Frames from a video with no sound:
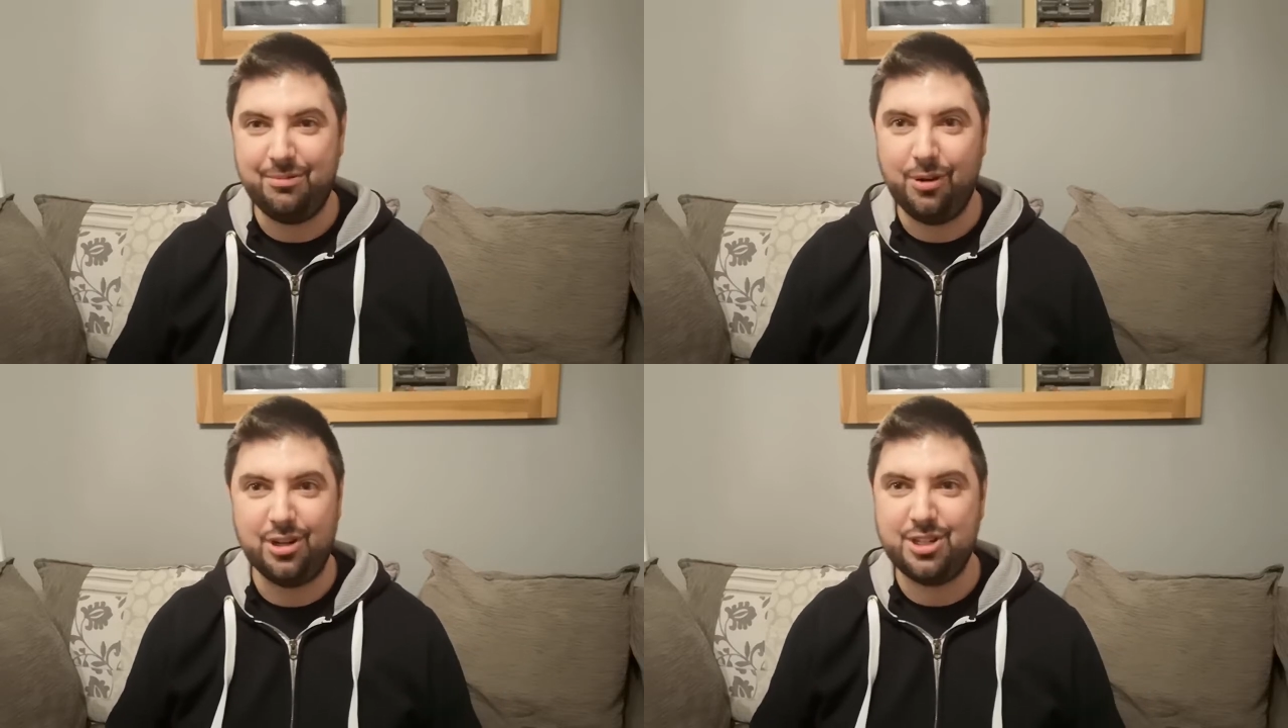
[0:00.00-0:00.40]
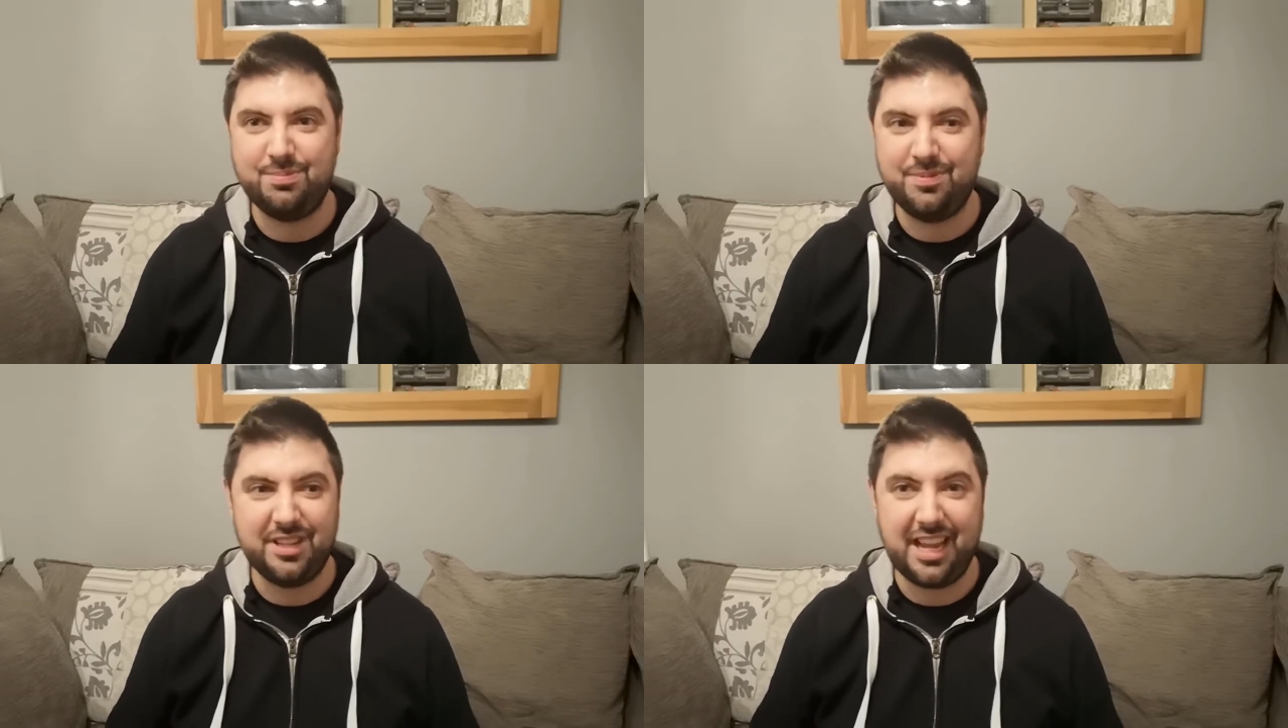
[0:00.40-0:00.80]
watch
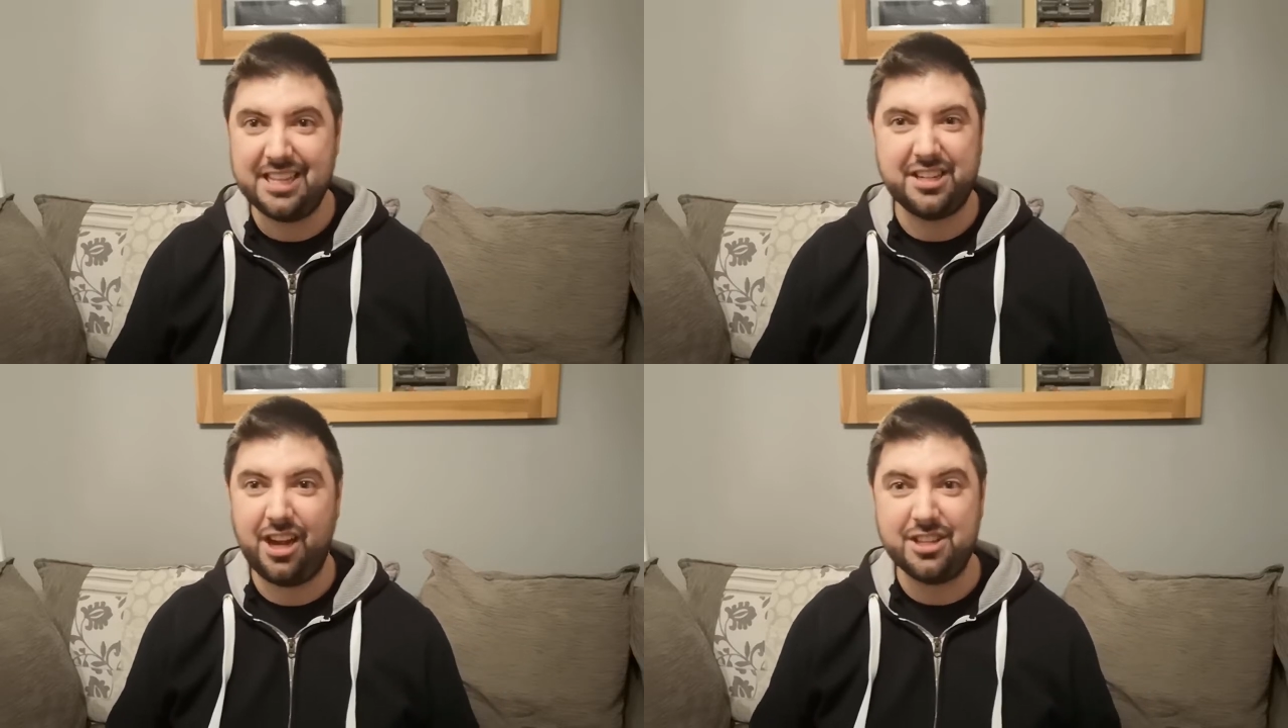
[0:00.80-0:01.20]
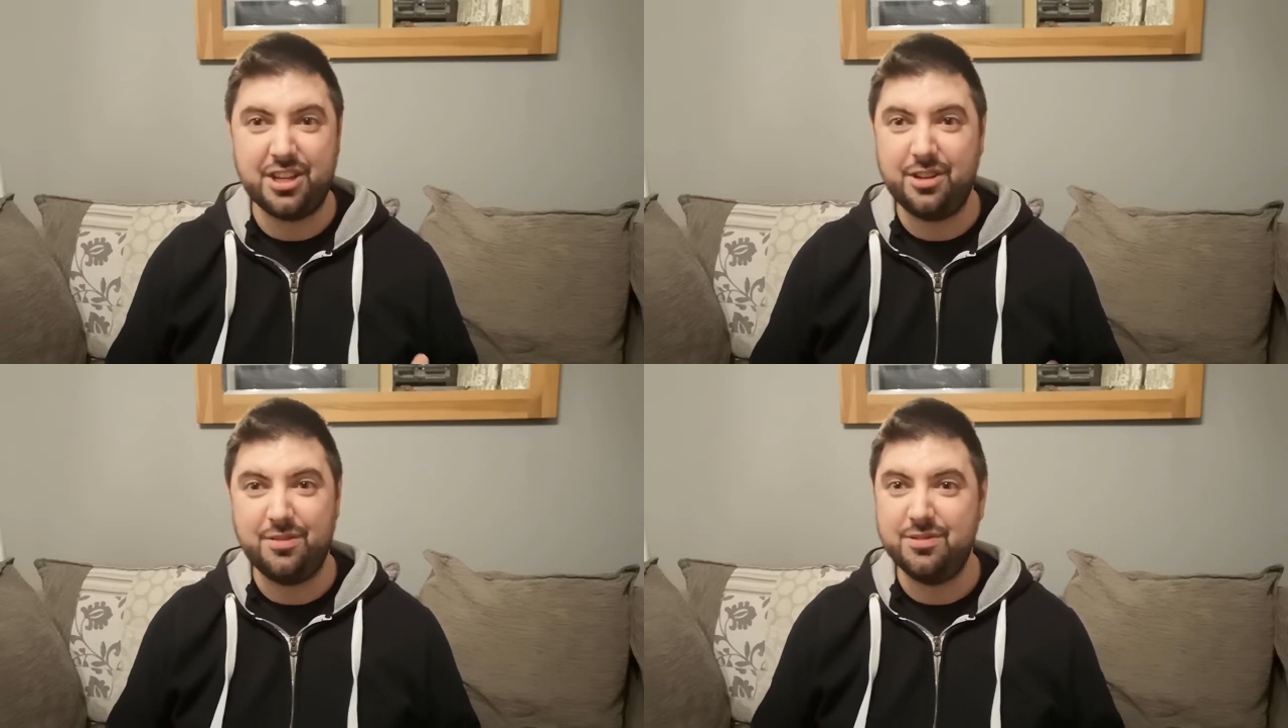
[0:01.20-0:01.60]
kids'
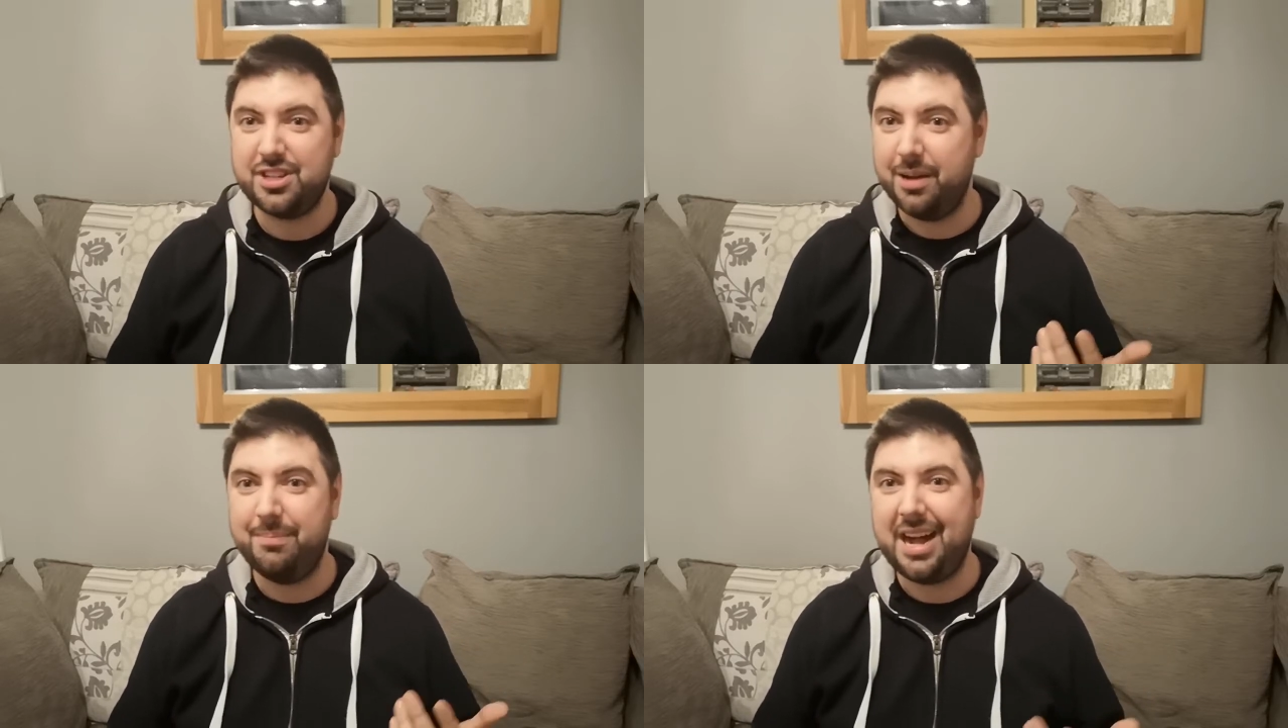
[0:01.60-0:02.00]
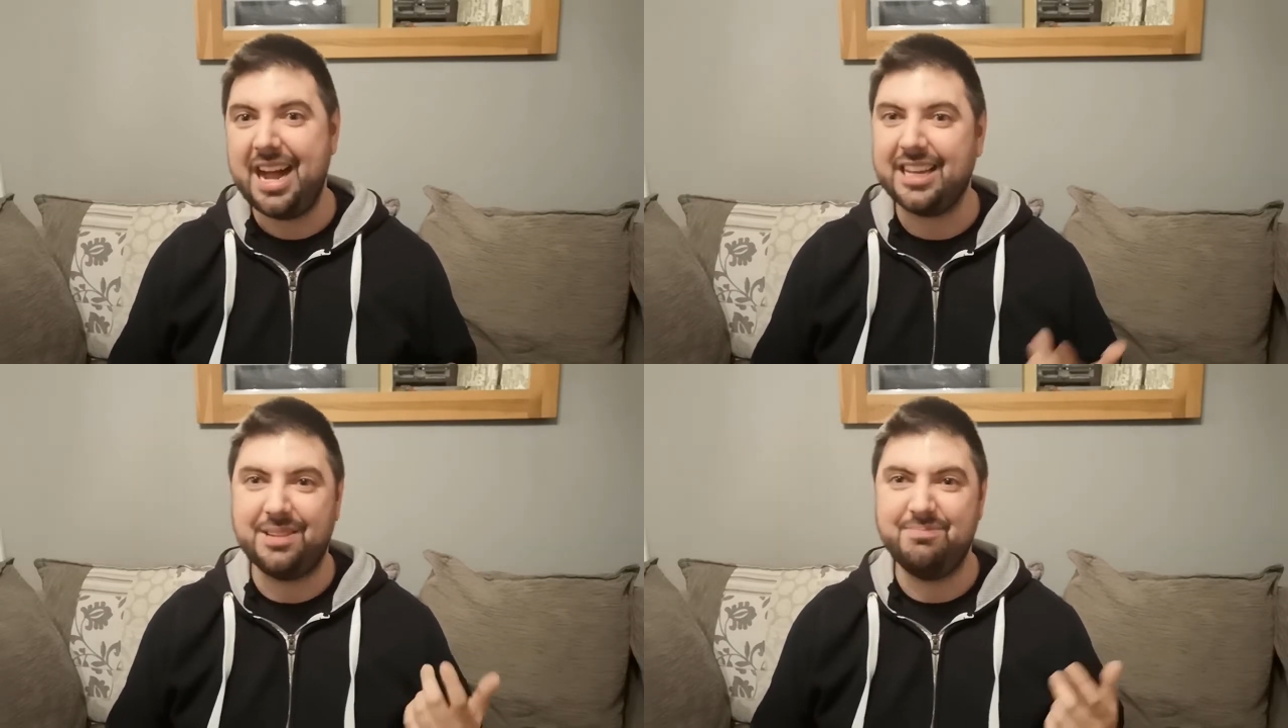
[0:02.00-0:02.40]
cartoons, come
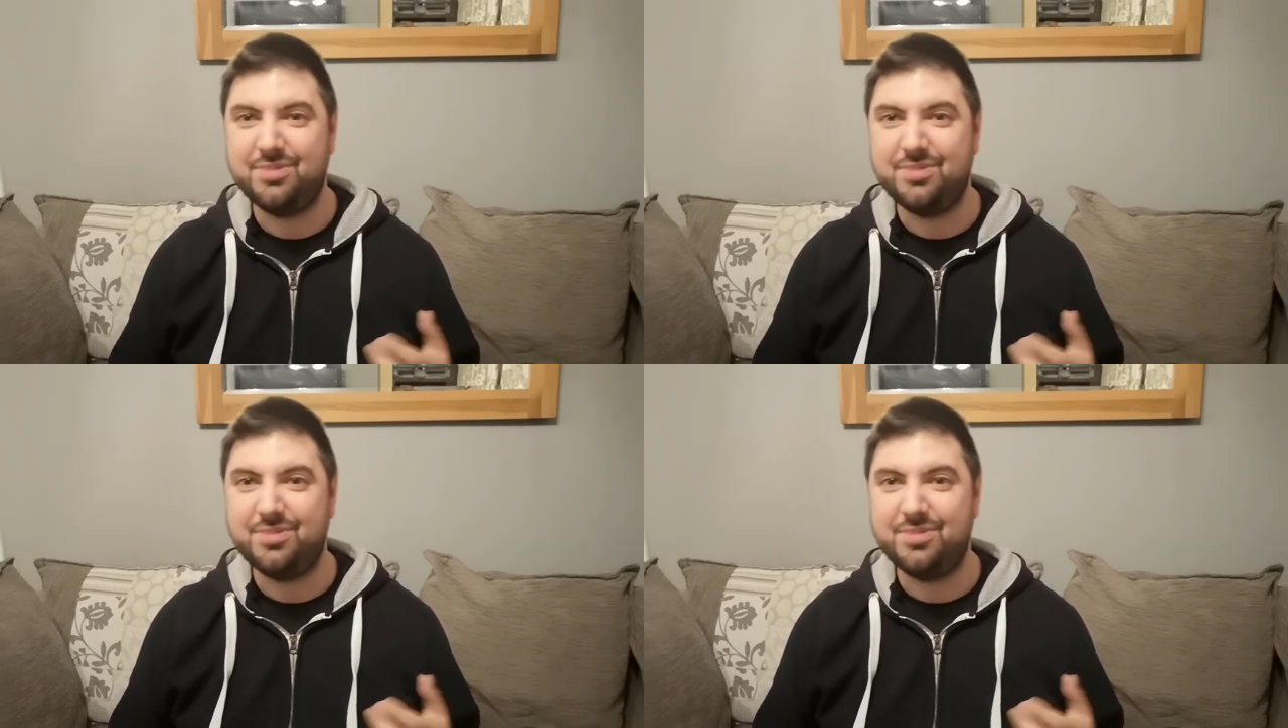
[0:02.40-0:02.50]
back,